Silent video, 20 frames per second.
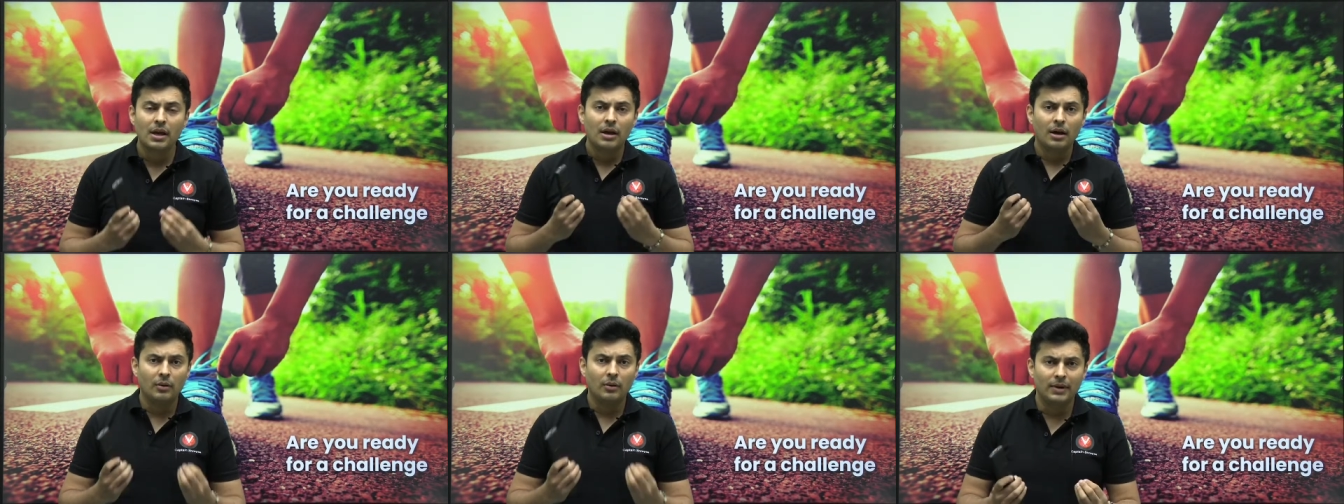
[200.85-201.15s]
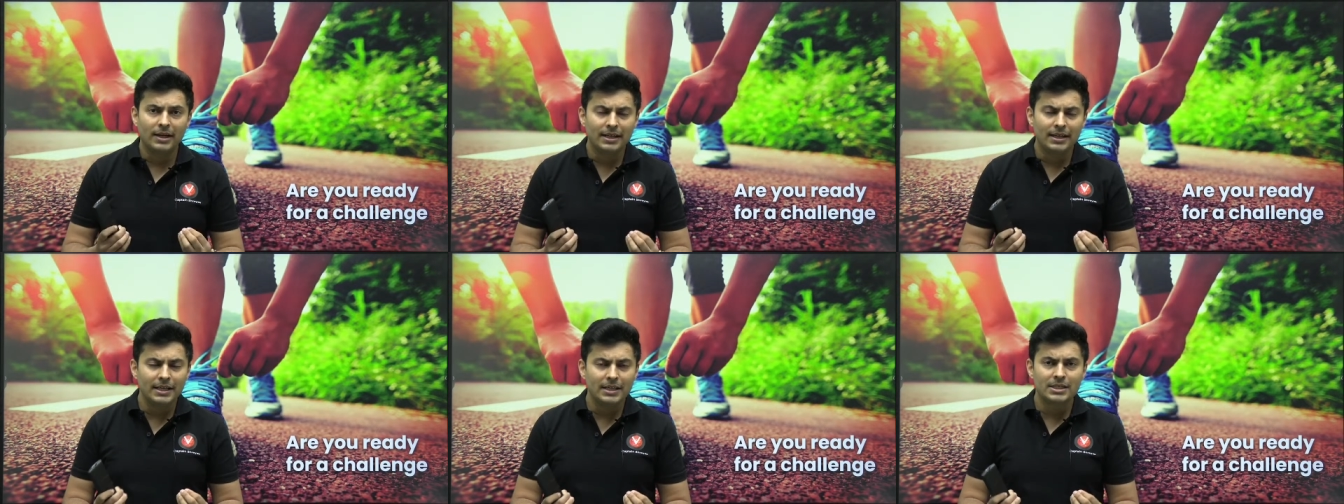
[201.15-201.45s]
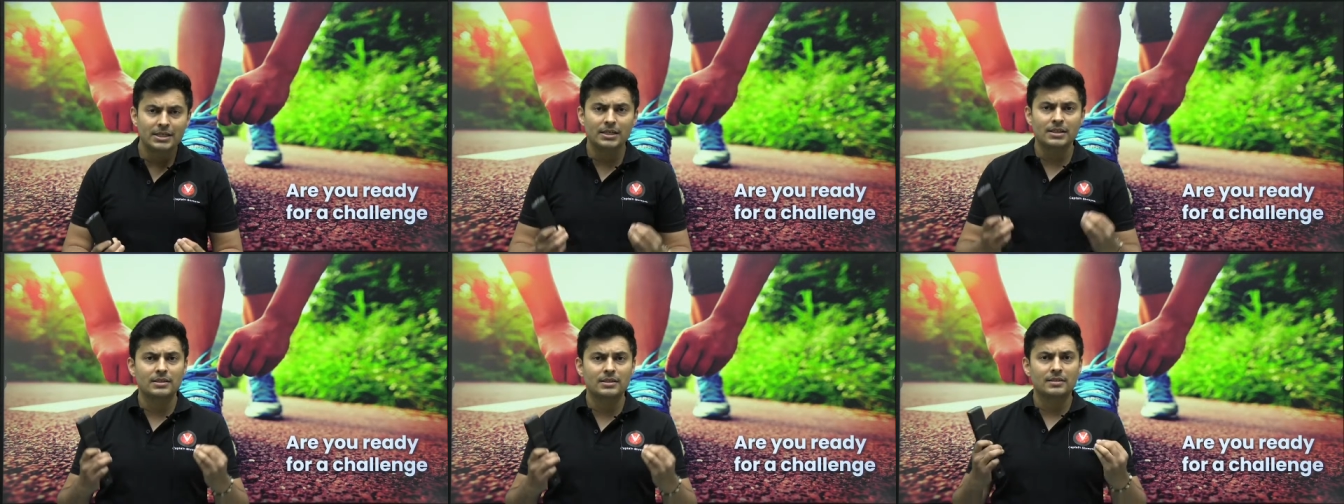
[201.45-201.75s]
our
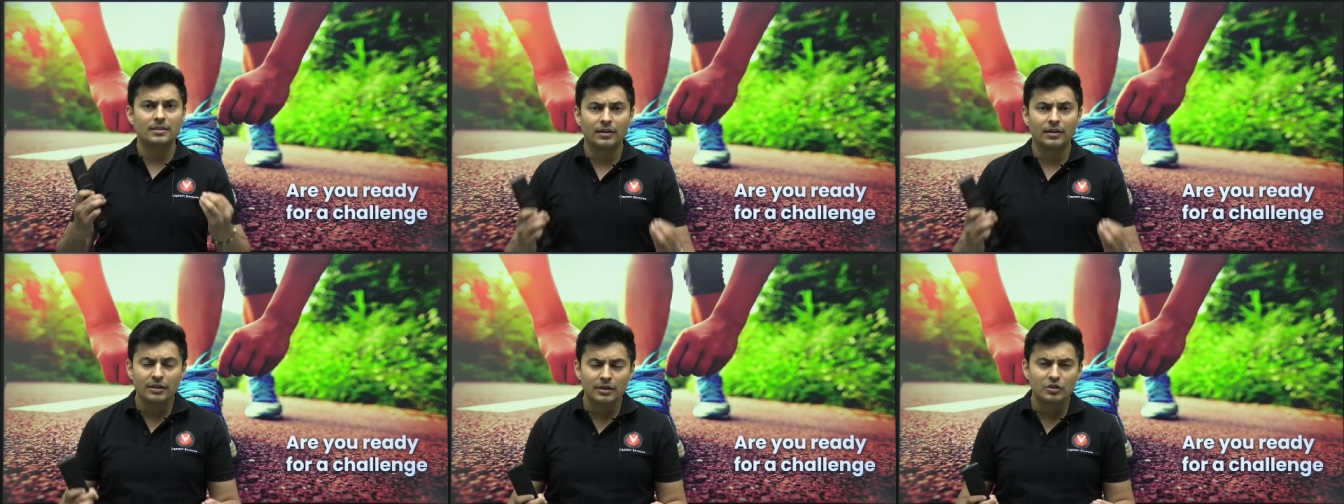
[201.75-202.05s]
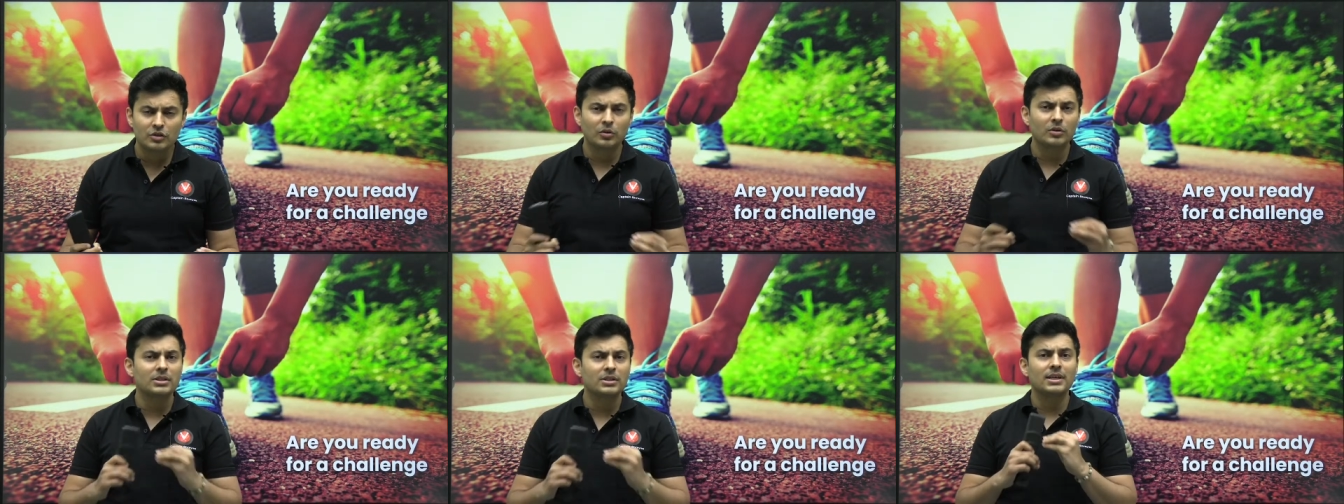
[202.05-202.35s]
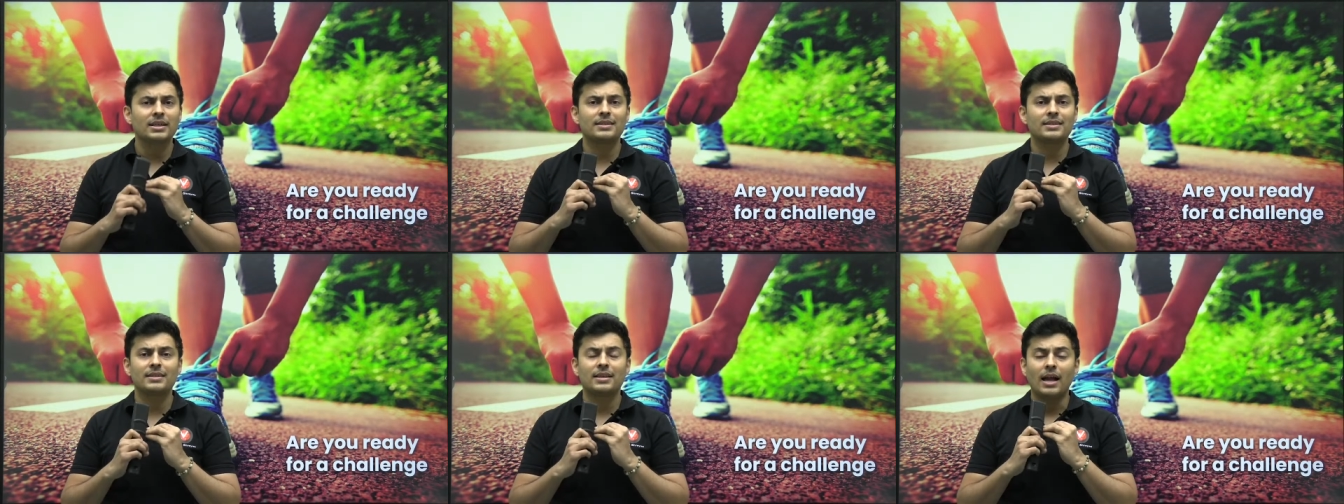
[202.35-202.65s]
teachings the
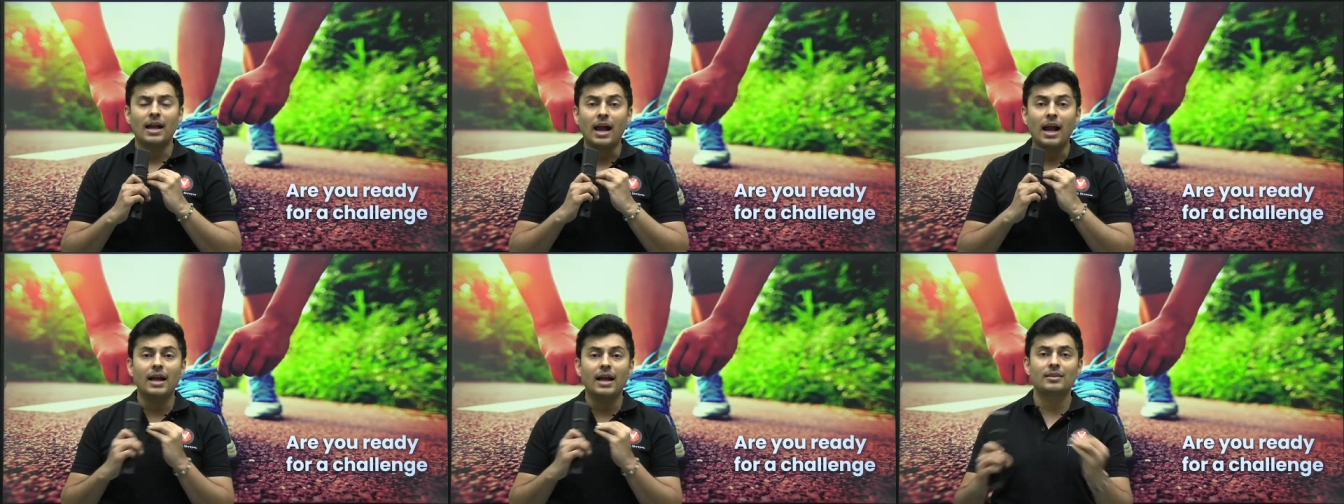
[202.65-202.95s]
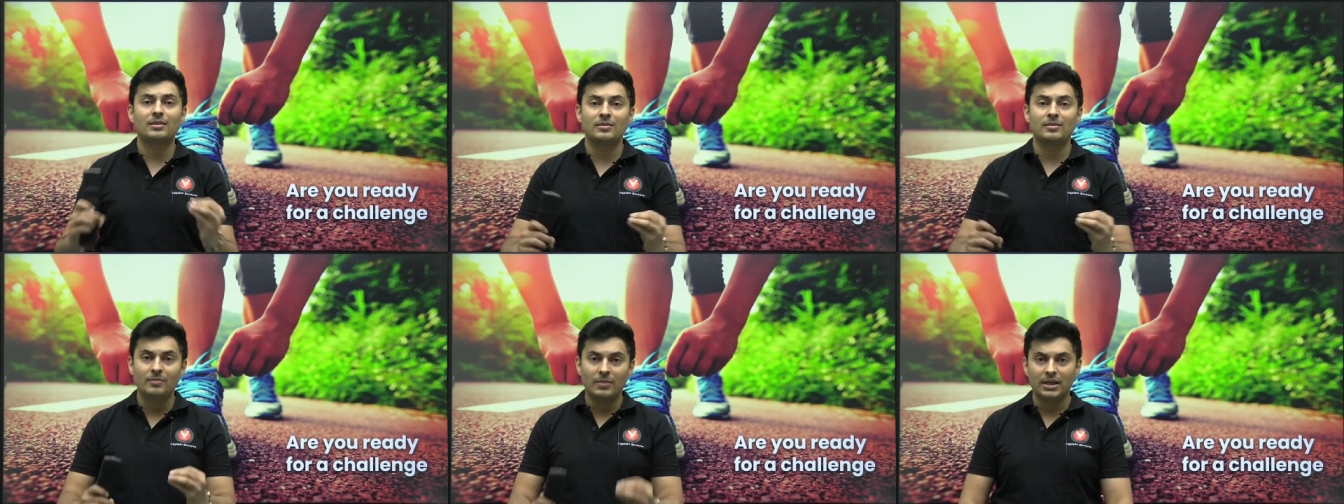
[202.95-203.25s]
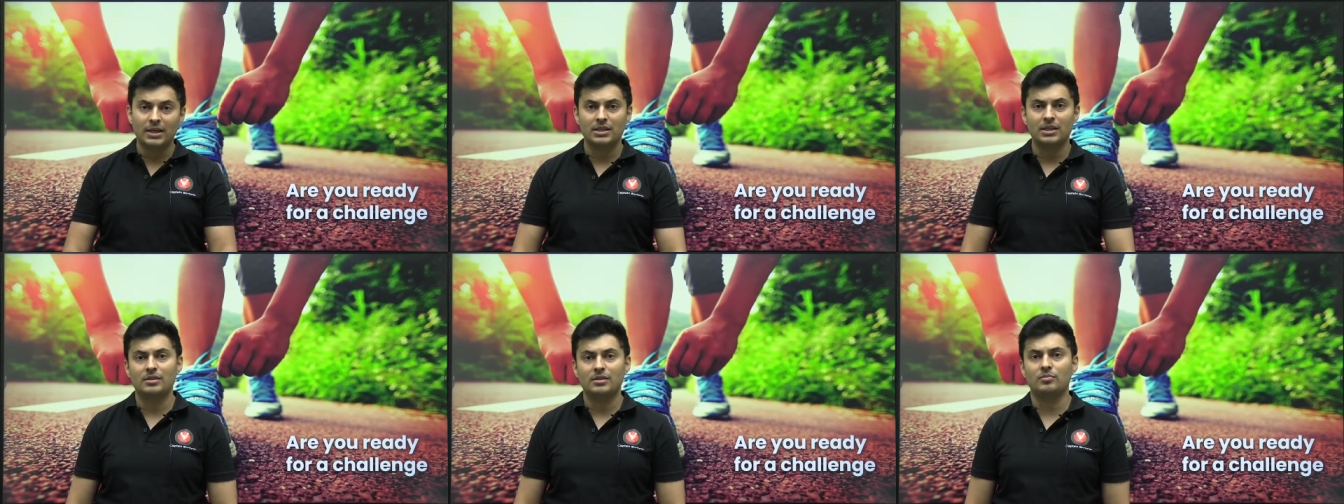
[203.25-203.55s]
resources as
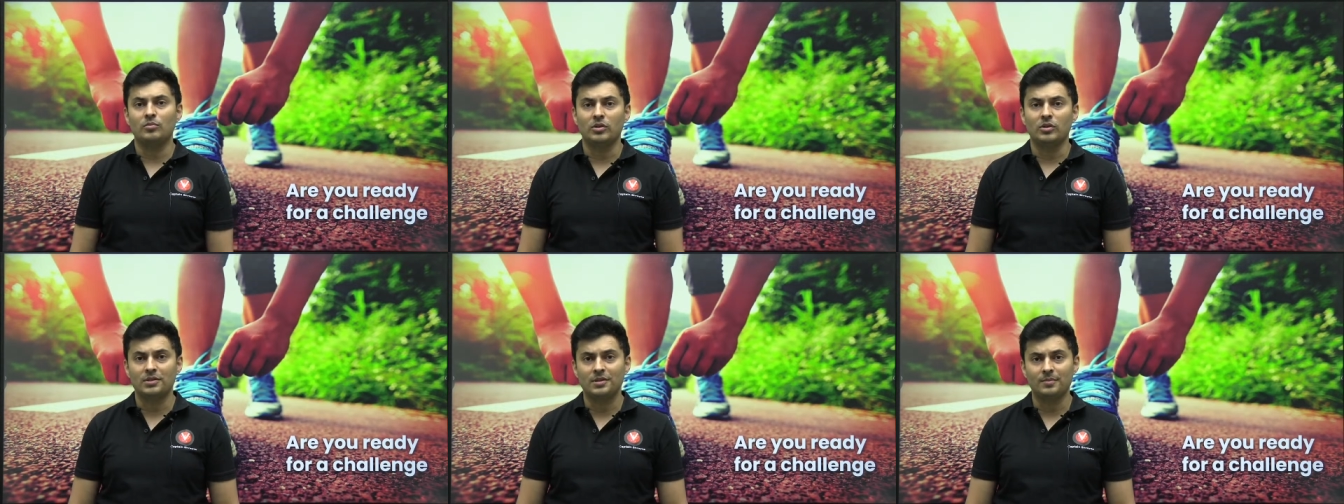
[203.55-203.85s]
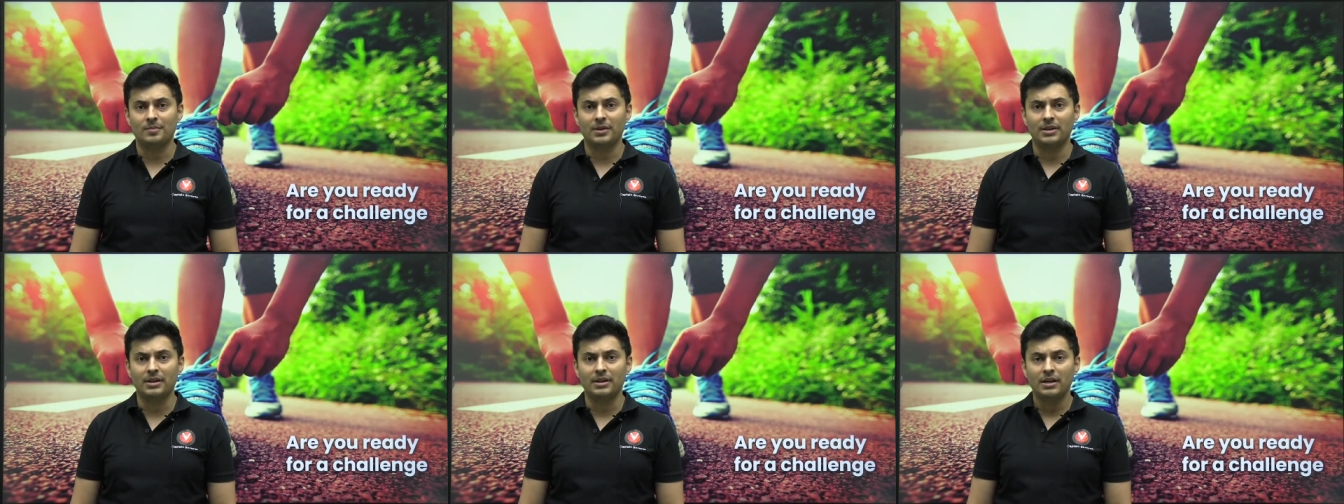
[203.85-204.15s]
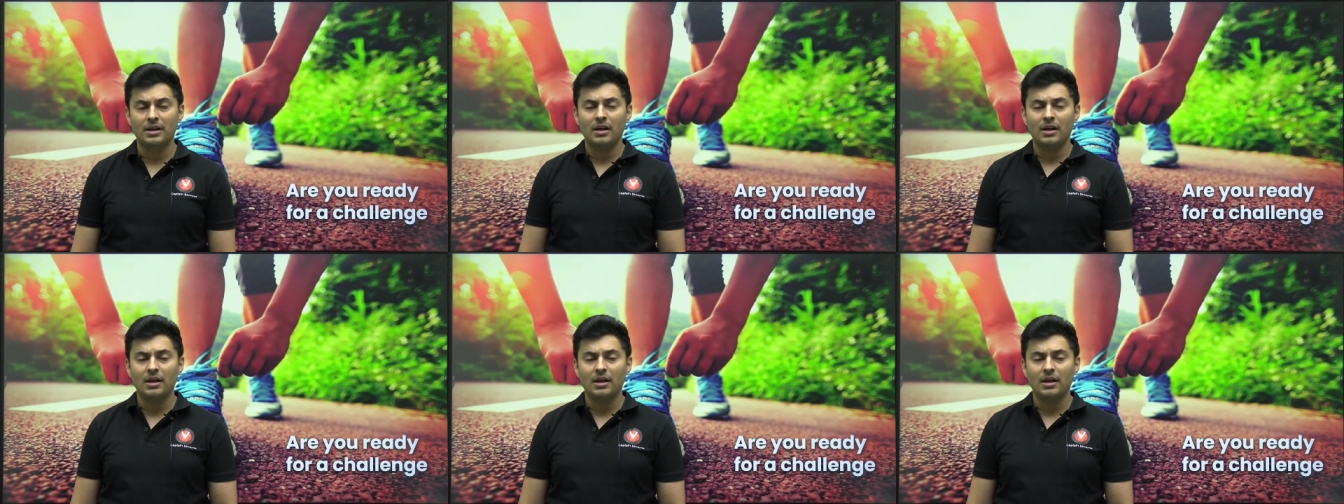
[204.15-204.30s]
much as possible